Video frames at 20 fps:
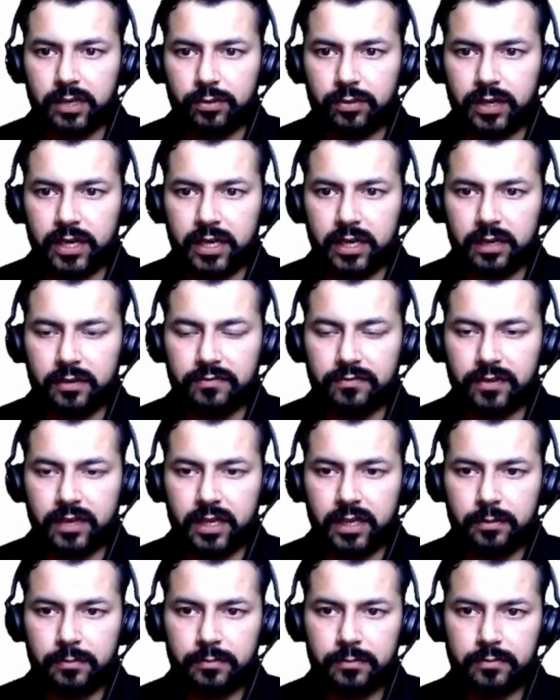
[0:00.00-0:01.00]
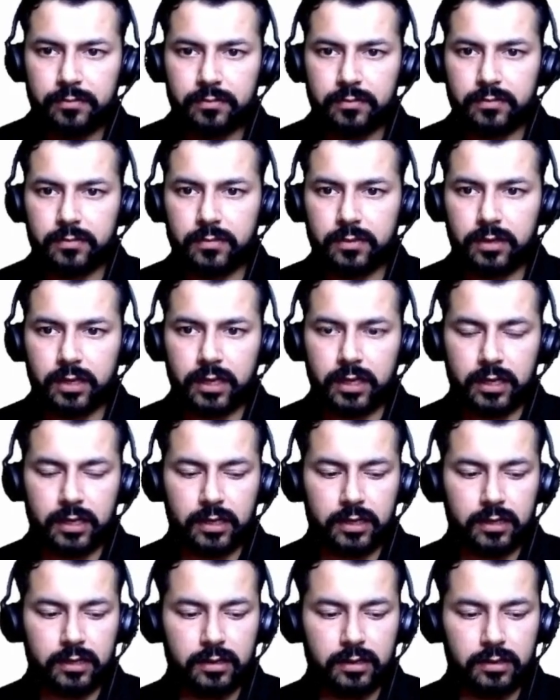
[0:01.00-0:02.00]
into data frame,
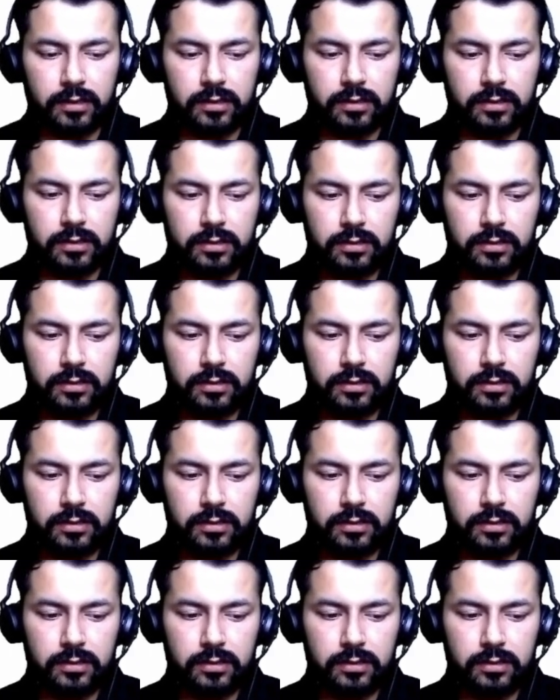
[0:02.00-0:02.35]
and